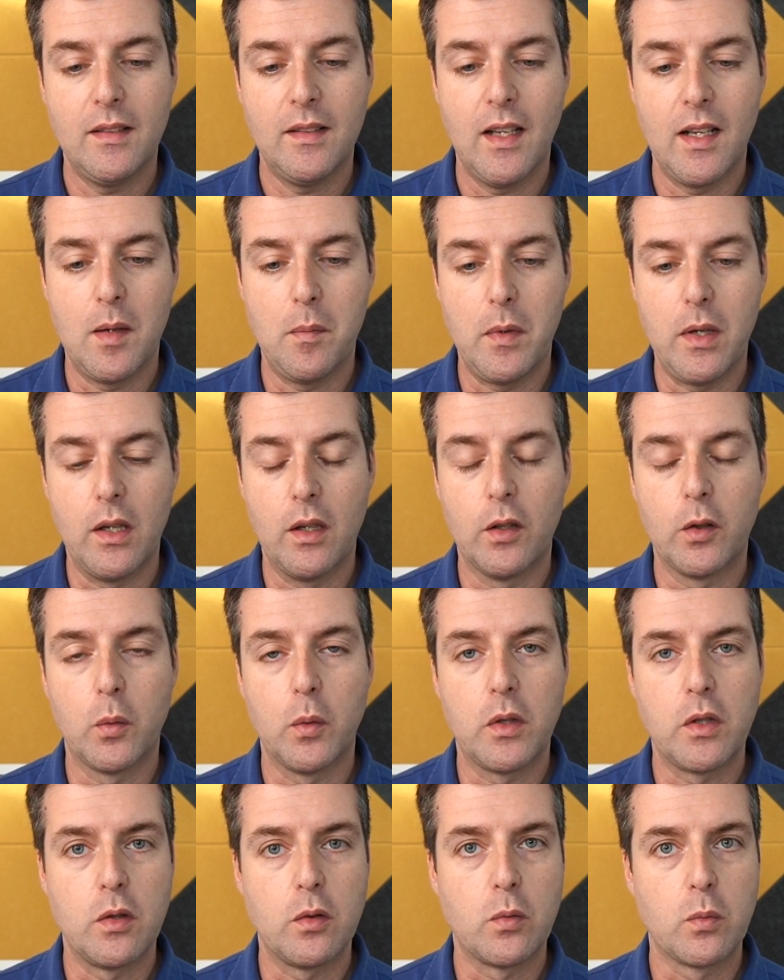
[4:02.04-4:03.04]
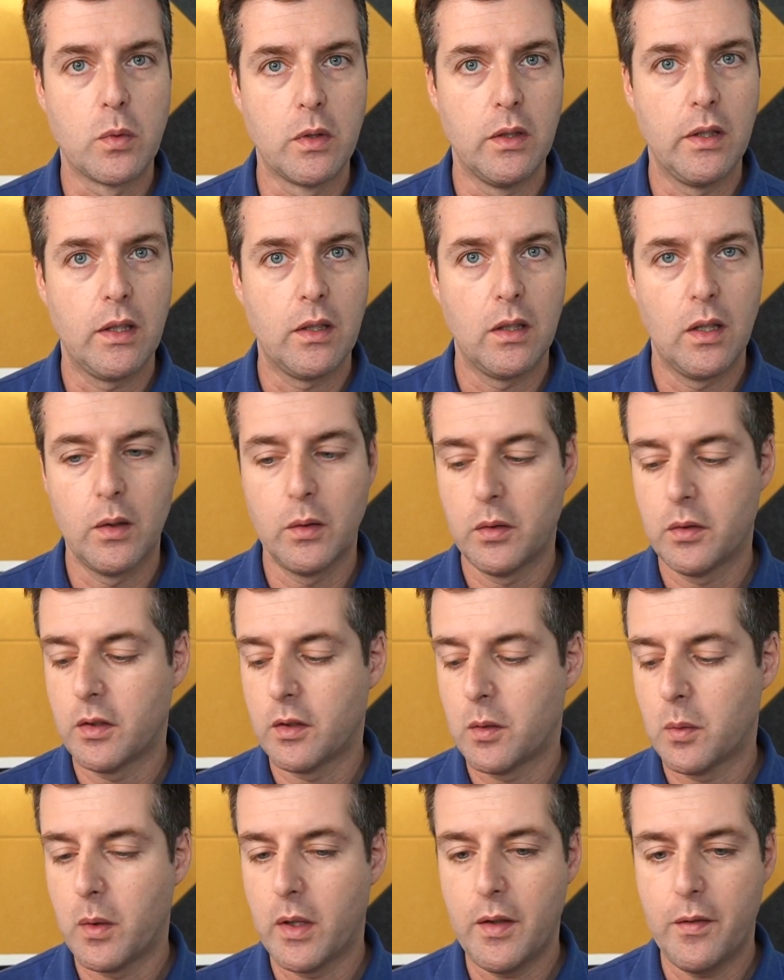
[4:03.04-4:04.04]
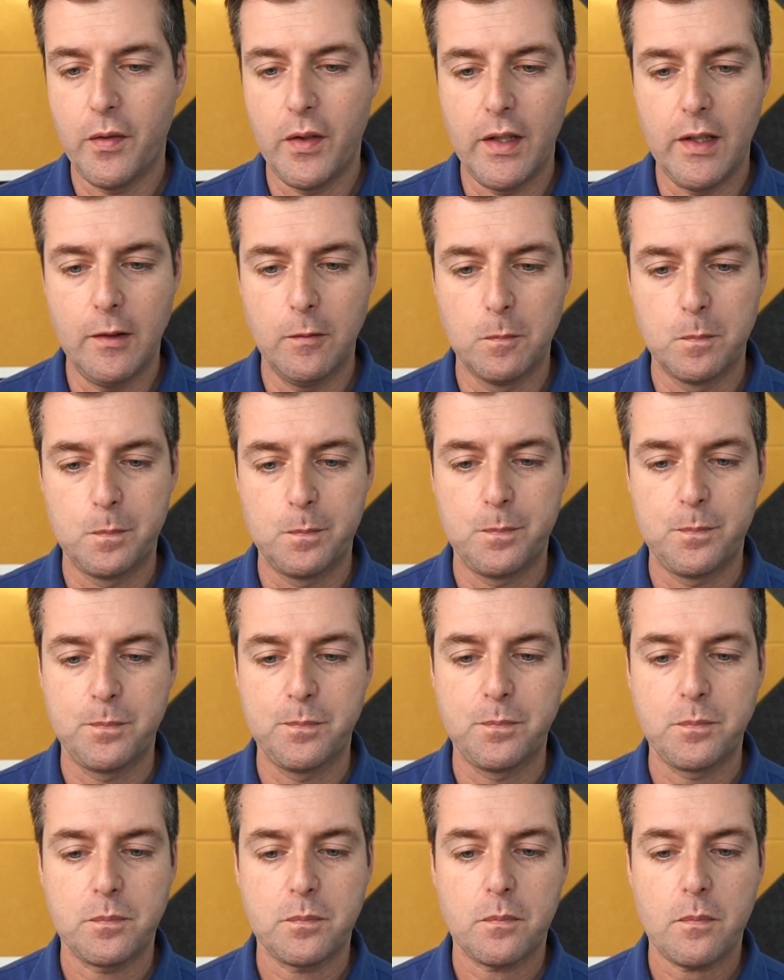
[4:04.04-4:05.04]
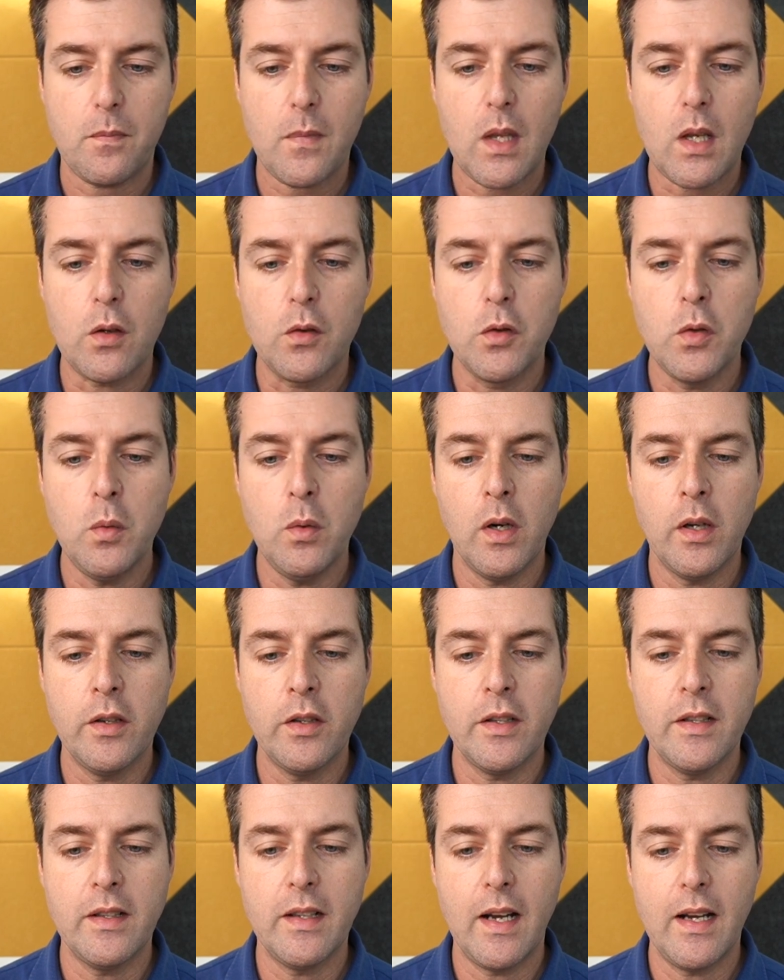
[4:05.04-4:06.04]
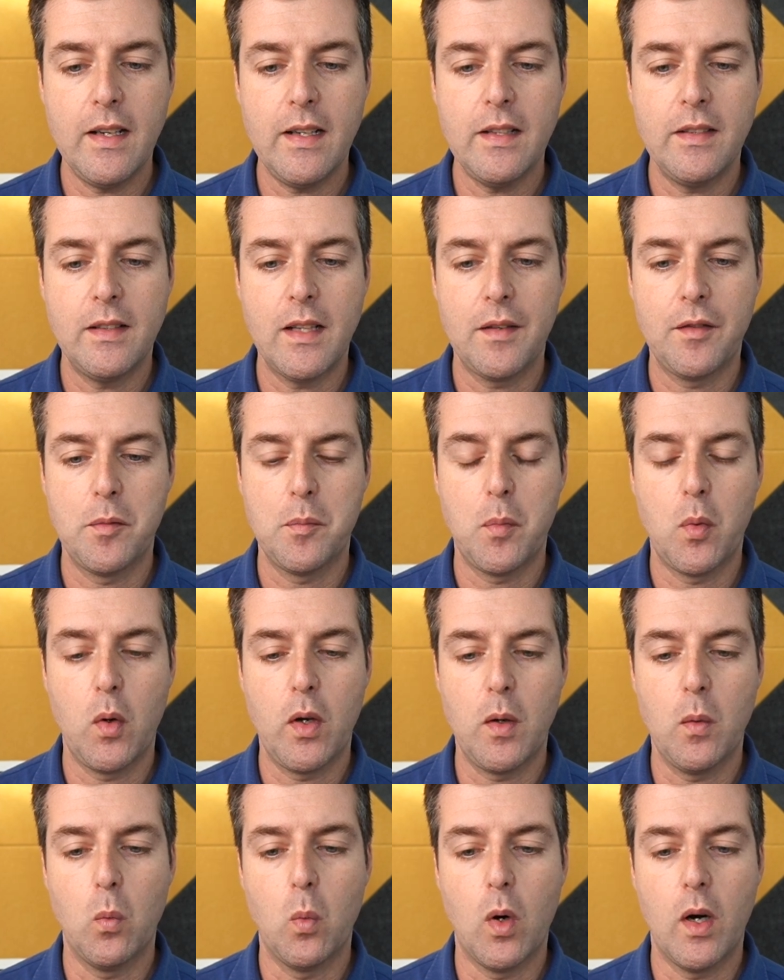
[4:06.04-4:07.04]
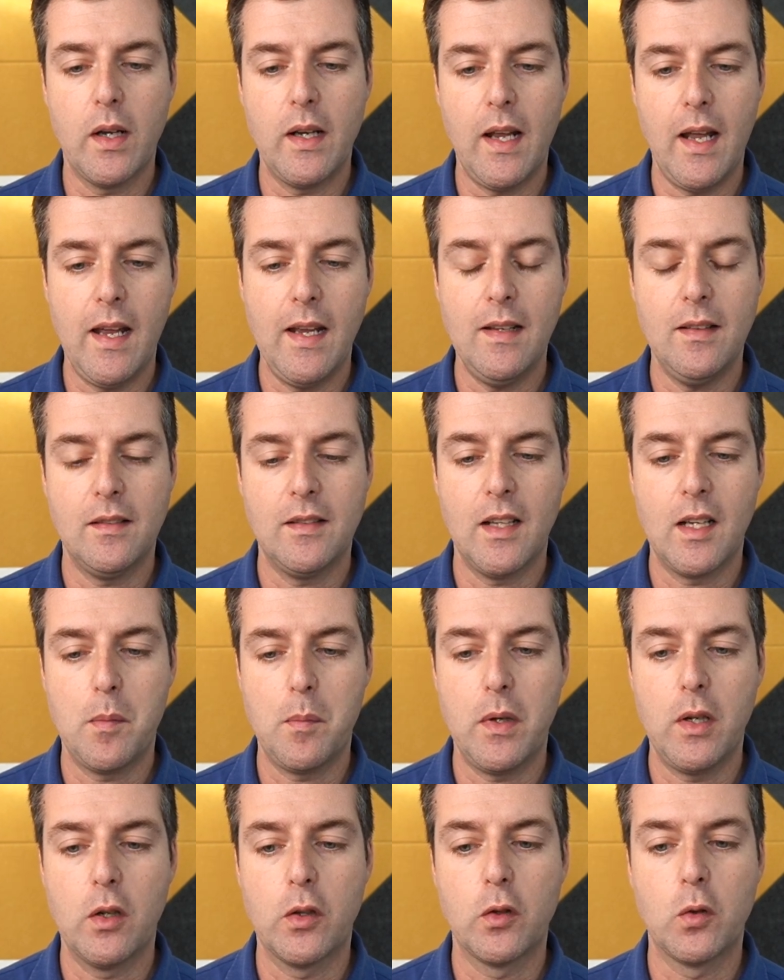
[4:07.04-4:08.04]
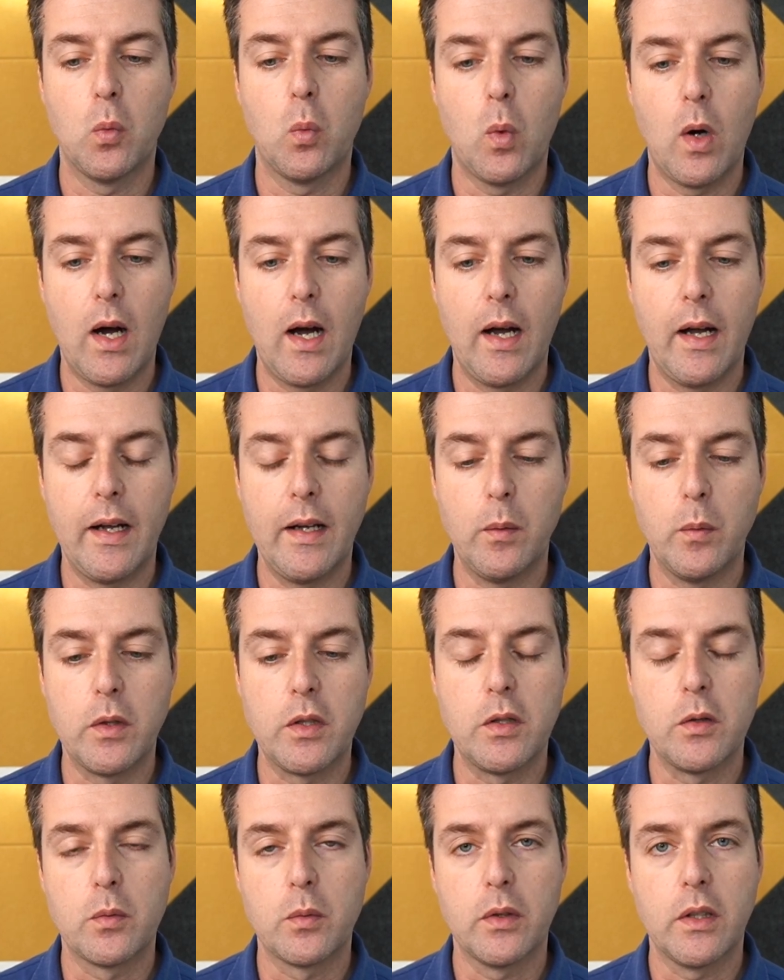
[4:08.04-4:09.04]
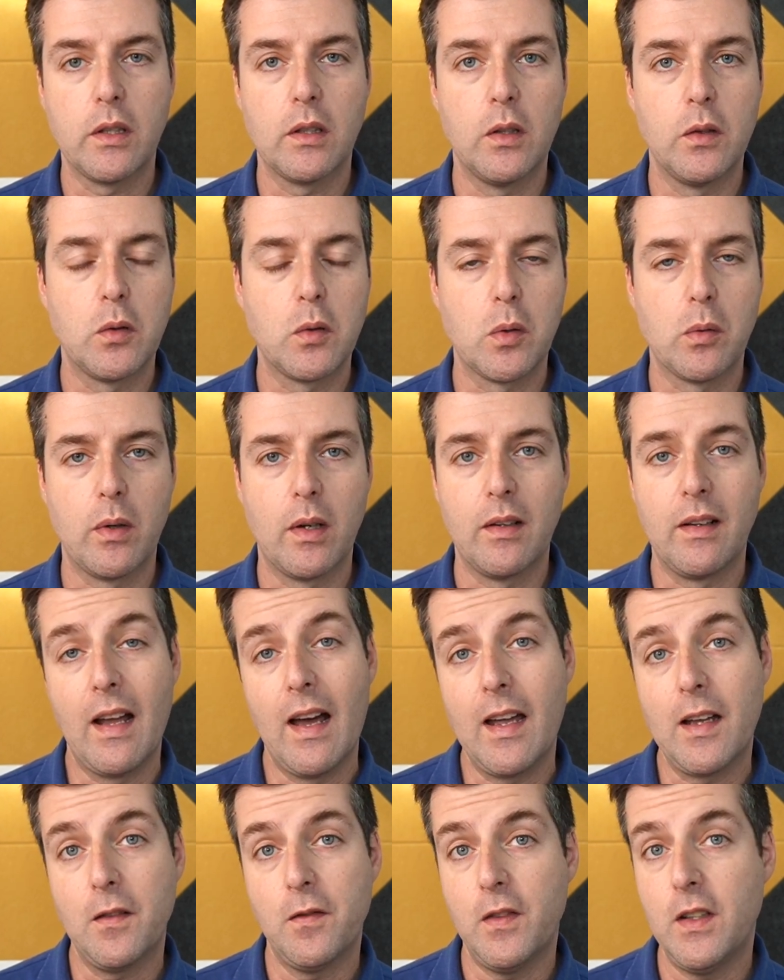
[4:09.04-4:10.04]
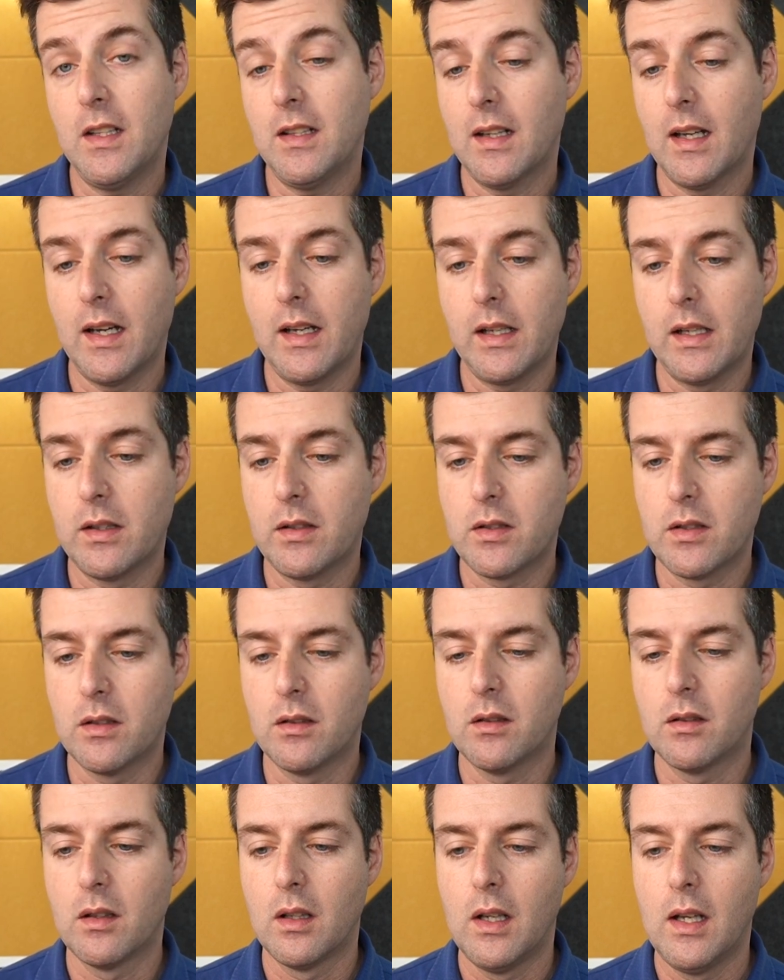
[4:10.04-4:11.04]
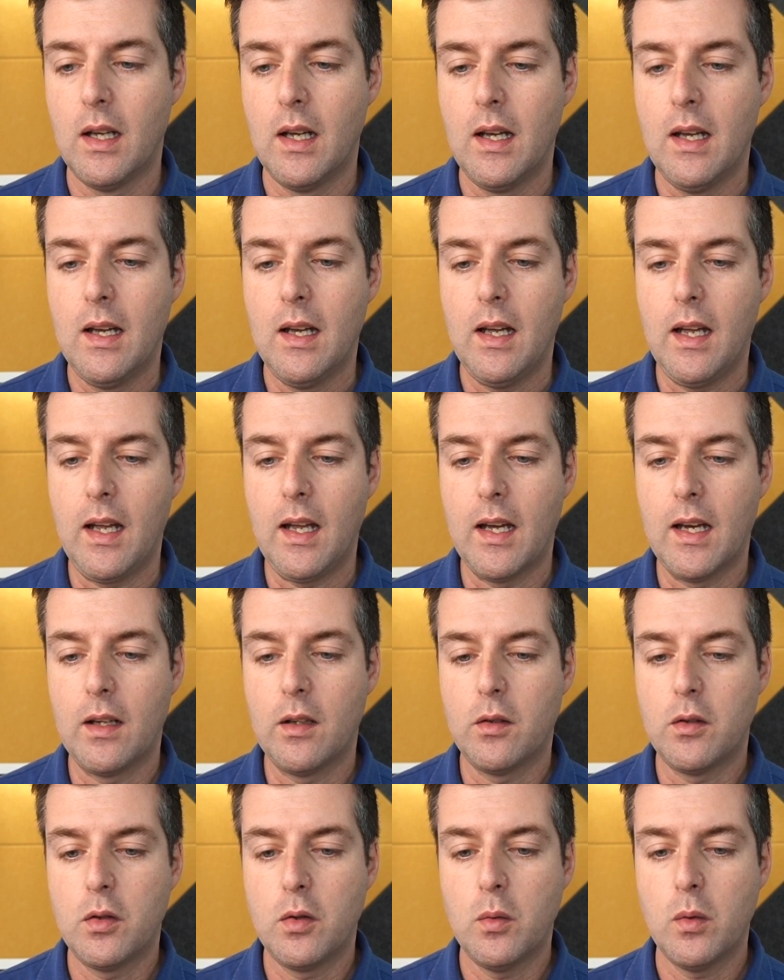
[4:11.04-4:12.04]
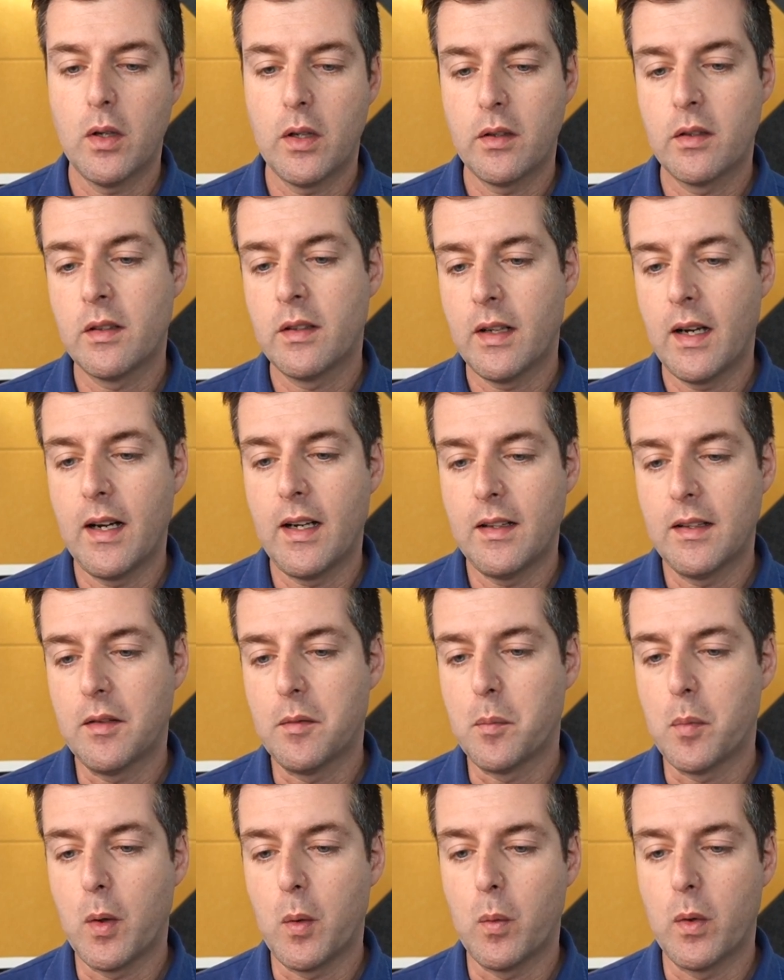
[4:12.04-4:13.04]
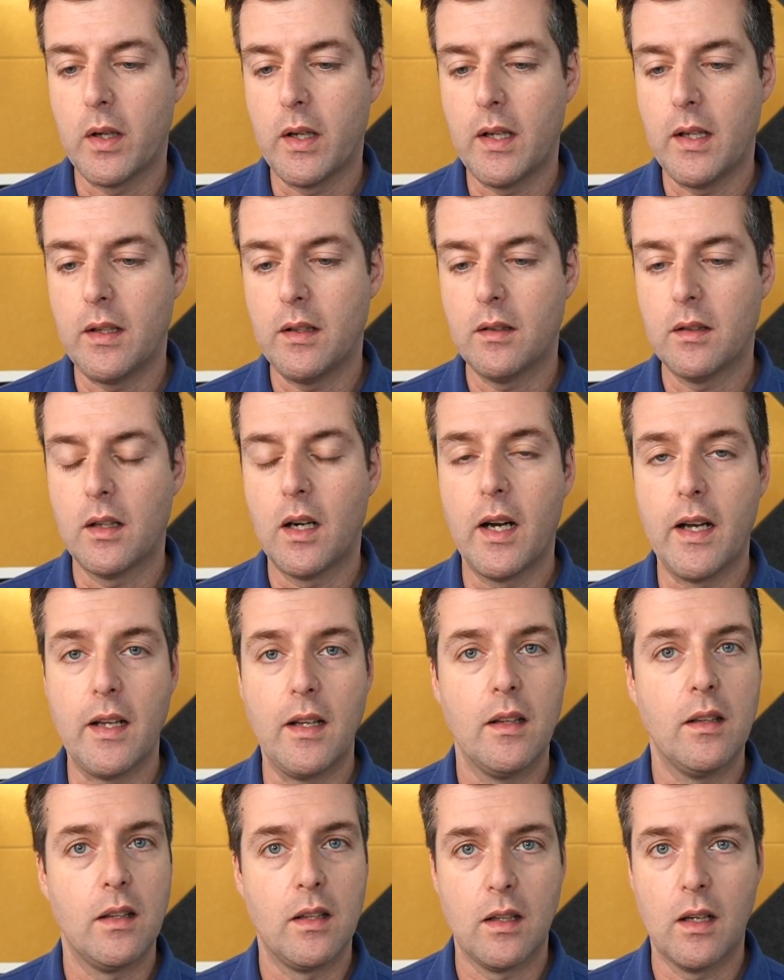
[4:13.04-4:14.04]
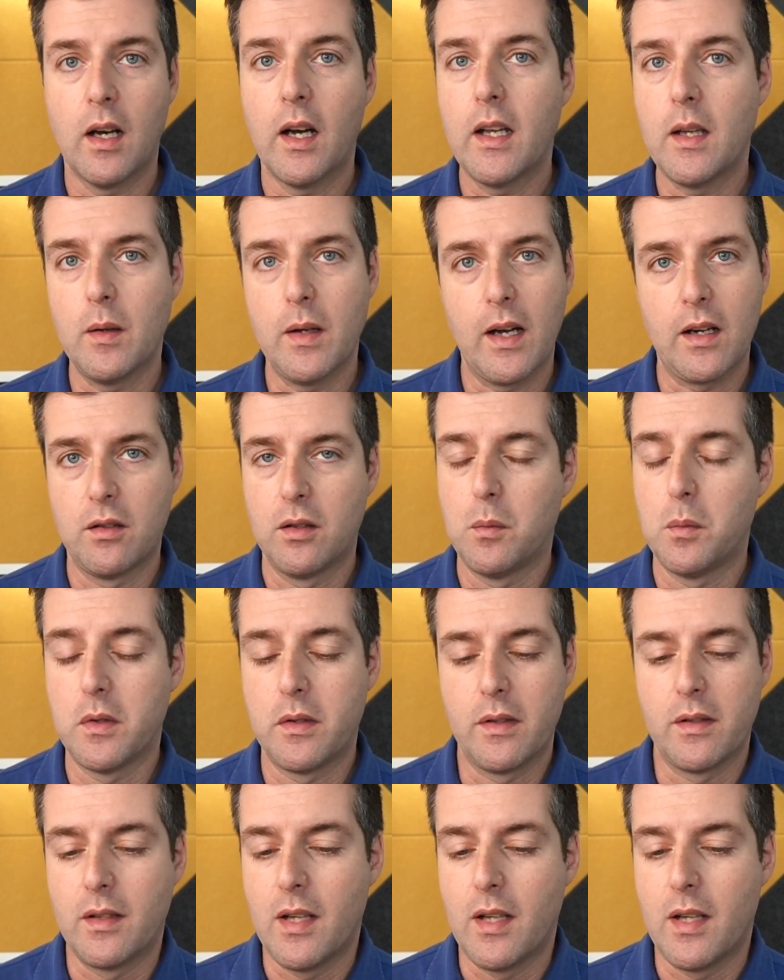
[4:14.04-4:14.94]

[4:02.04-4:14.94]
centimeters, which is really close to 20 feet. 297.18 centimeters wide, which is really close to around 9 feet 9 inches and 297.18 height. The height actually was the